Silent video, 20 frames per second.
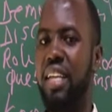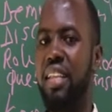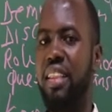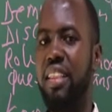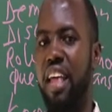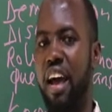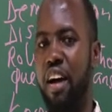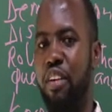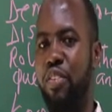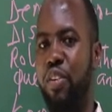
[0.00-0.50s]

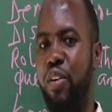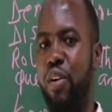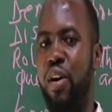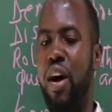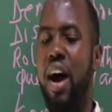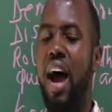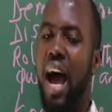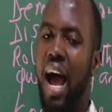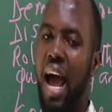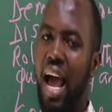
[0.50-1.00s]

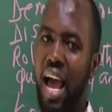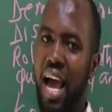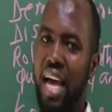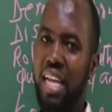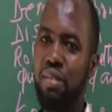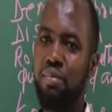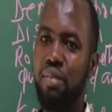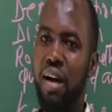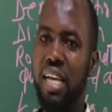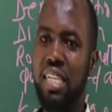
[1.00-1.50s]
Therefore, I
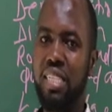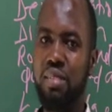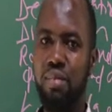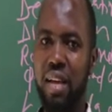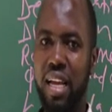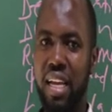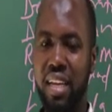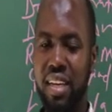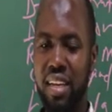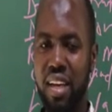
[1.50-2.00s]
advise
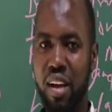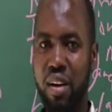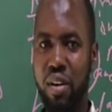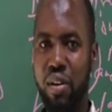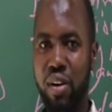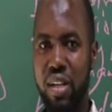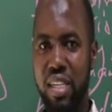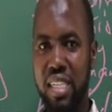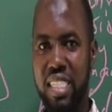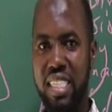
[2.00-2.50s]
my
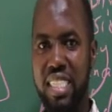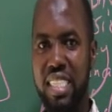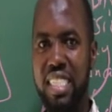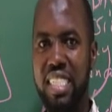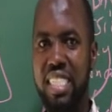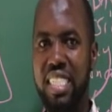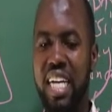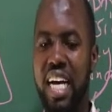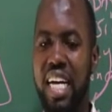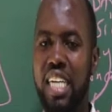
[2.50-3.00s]
colleagues,
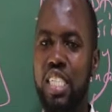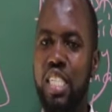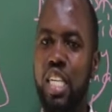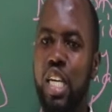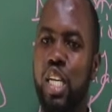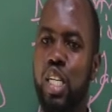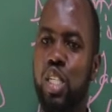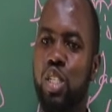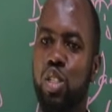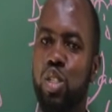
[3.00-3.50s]

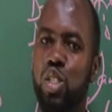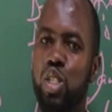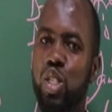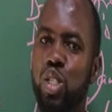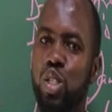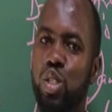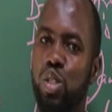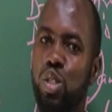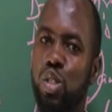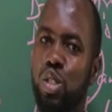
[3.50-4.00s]
teachers, to
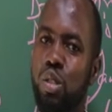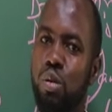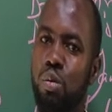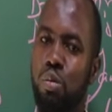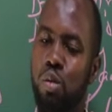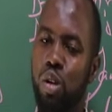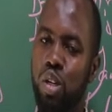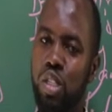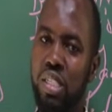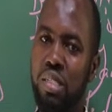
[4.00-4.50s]
use
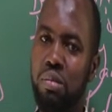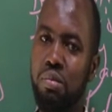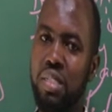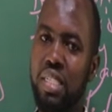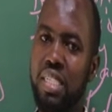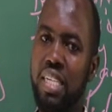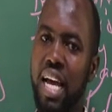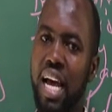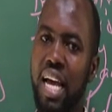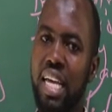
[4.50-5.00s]

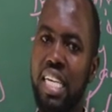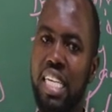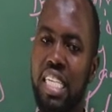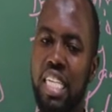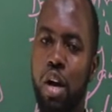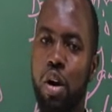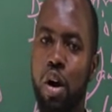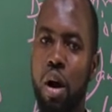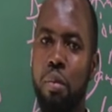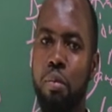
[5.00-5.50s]
multimedia
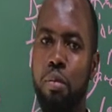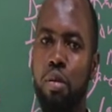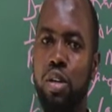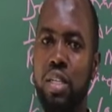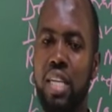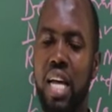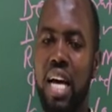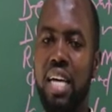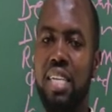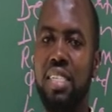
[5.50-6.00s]
in our
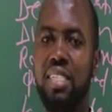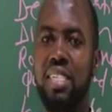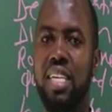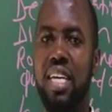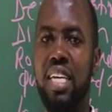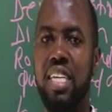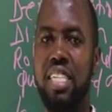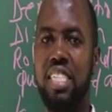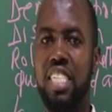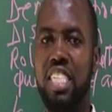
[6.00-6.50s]
modern
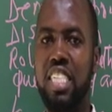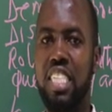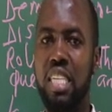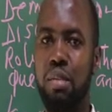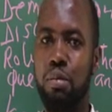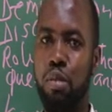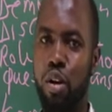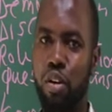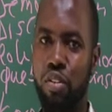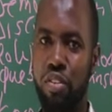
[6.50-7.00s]

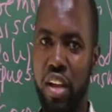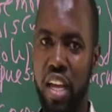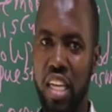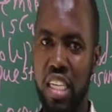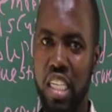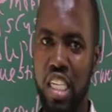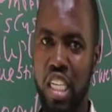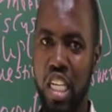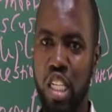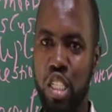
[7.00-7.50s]
system of
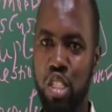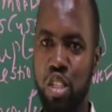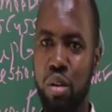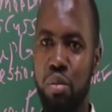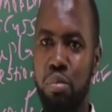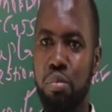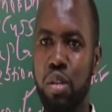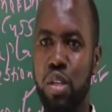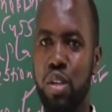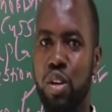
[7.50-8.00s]

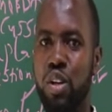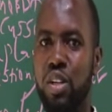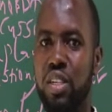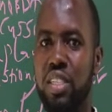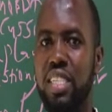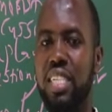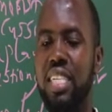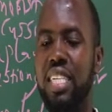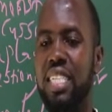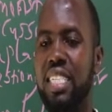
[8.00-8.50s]
education,
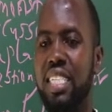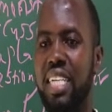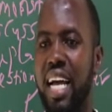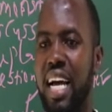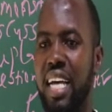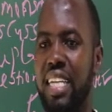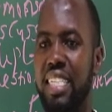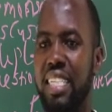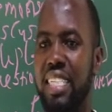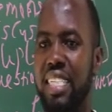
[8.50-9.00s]
because it
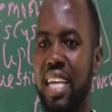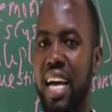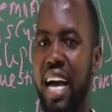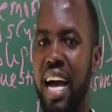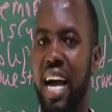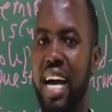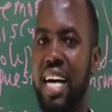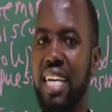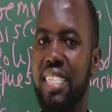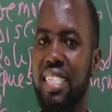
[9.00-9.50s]
can
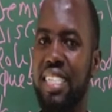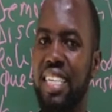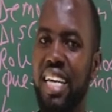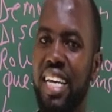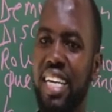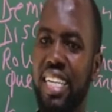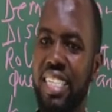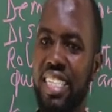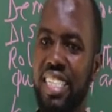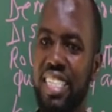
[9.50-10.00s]
enhance
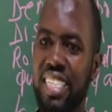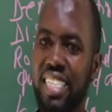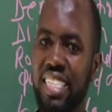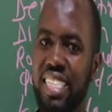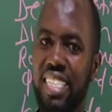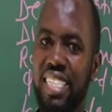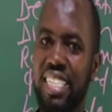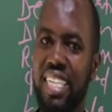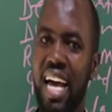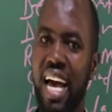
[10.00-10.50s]

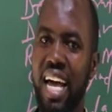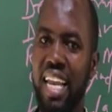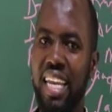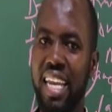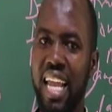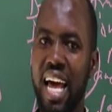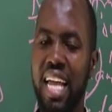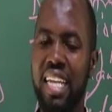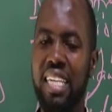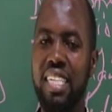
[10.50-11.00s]
teaching
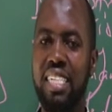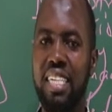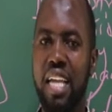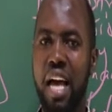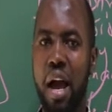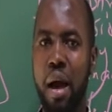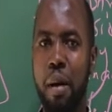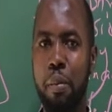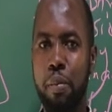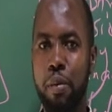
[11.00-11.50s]
and learning
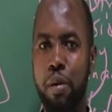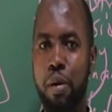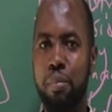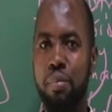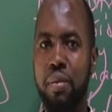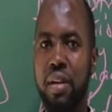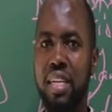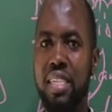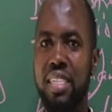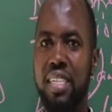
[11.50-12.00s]

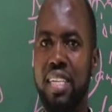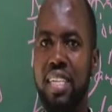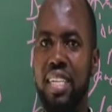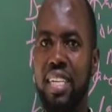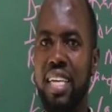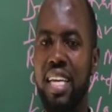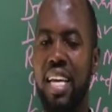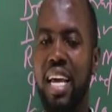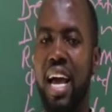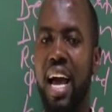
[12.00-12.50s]

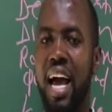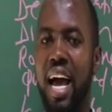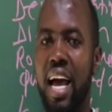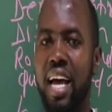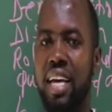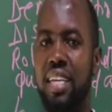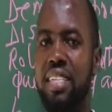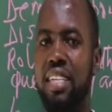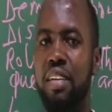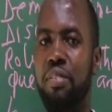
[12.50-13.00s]
appropriately
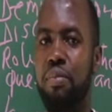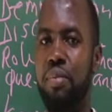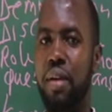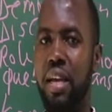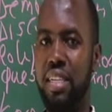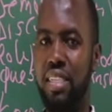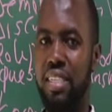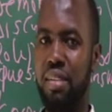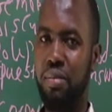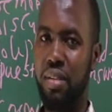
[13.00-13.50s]
and
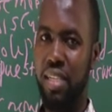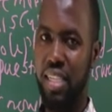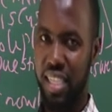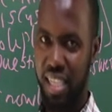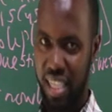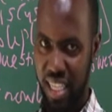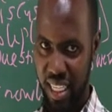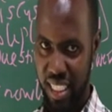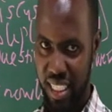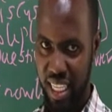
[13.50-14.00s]
effectively.
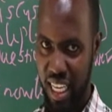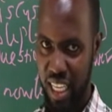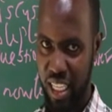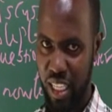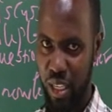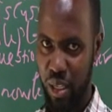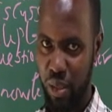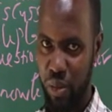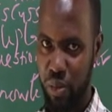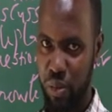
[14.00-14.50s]

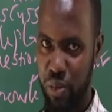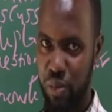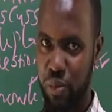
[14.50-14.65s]
Thank you.